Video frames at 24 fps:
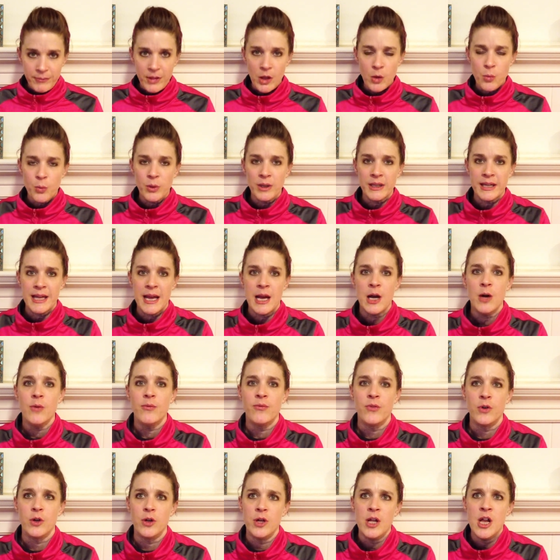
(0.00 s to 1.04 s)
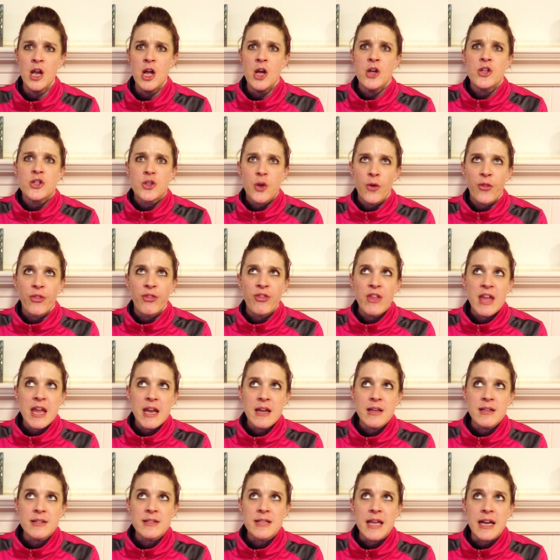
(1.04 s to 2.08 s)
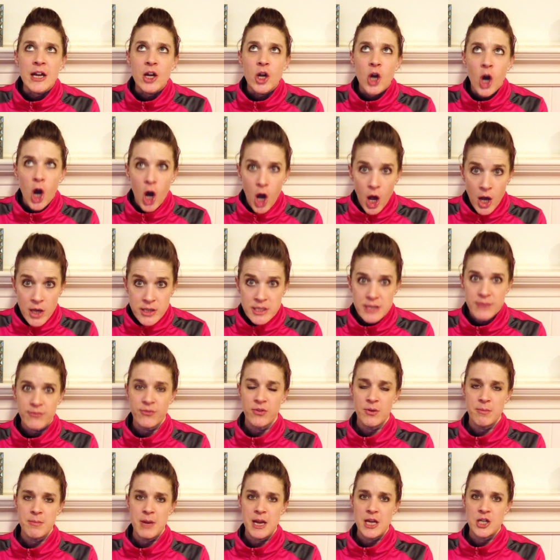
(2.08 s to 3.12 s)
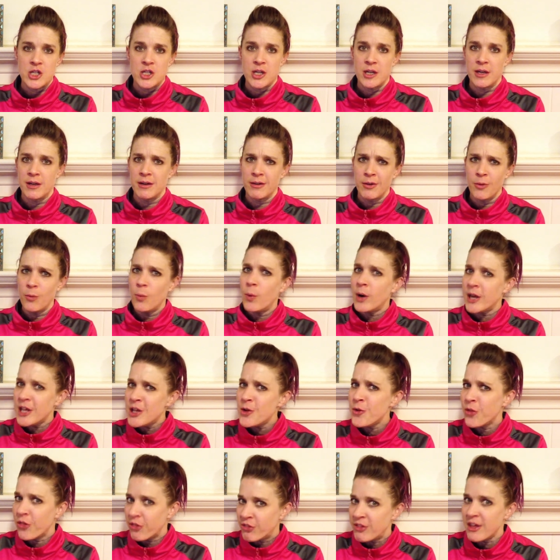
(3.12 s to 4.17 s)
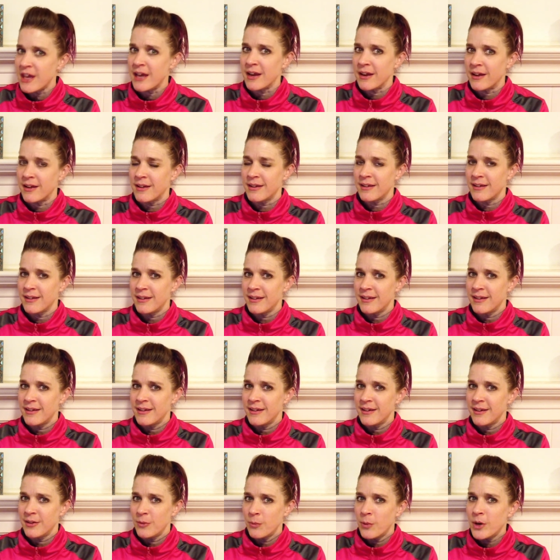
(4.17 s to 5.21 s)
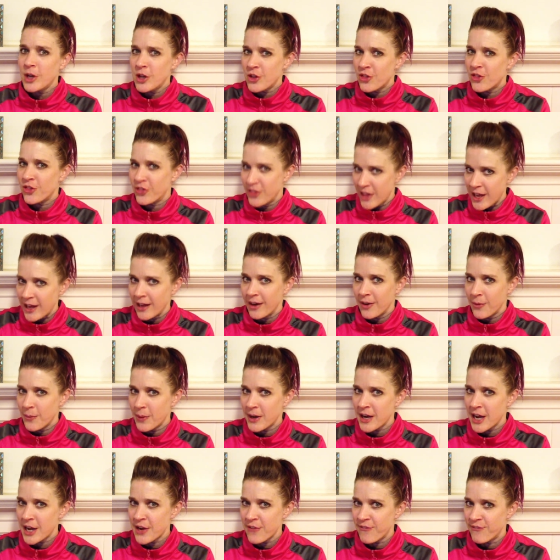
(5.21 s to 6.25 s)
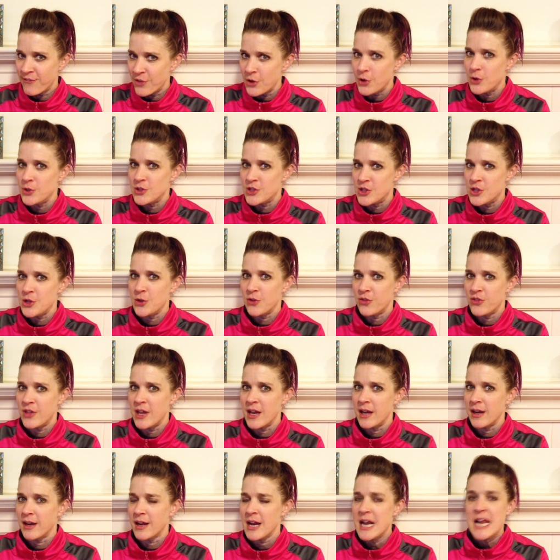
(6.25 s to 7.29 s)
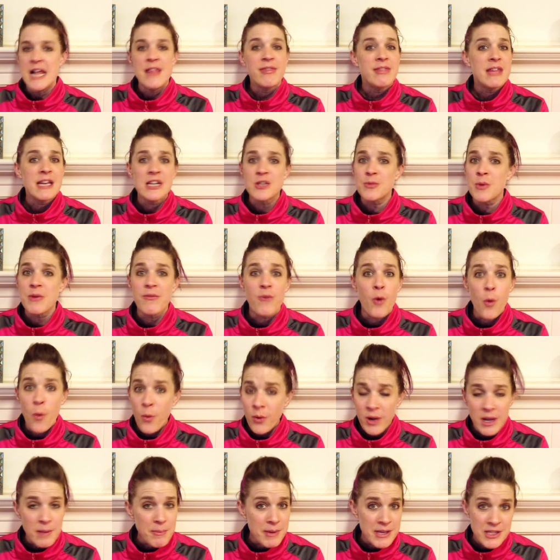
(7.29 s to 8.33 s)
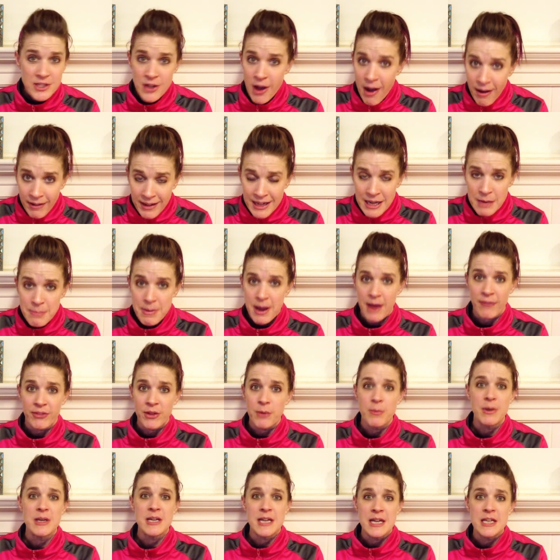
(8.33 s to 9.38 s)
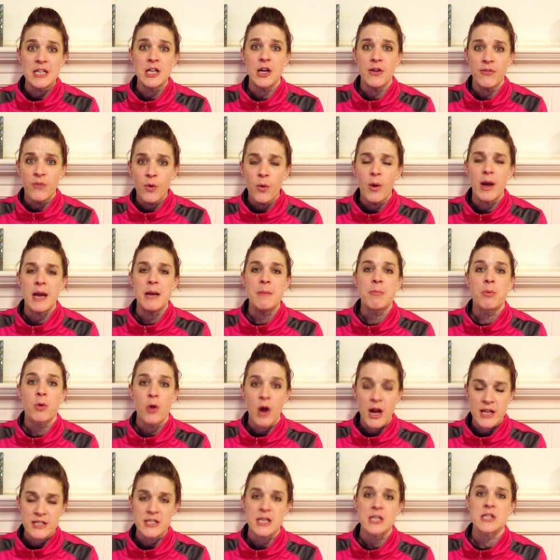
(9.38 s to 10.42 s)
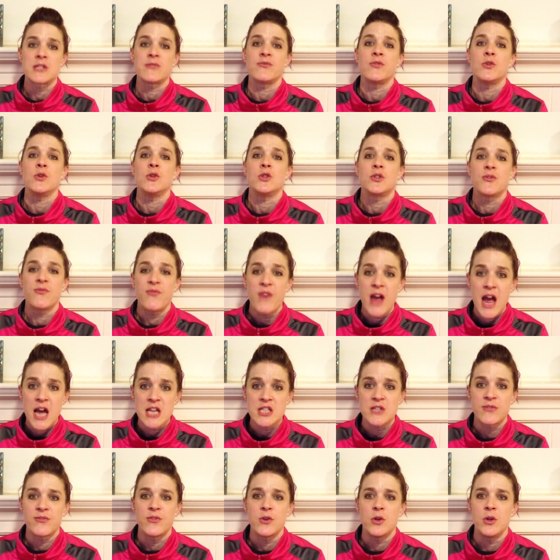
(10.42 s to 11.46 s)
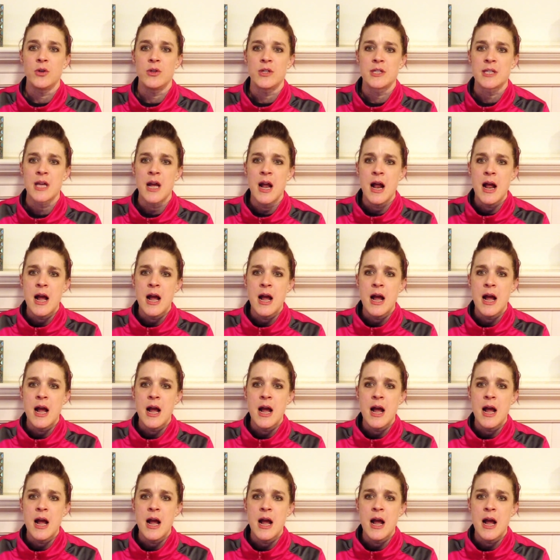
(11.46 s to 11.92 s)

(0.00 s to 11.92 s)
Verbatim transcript: really helpful. So things that cause inflammation, what do you think? What do you think? What kind of foods do you think? Things we've already been talking about that we need to avoid processed foods, fast foods,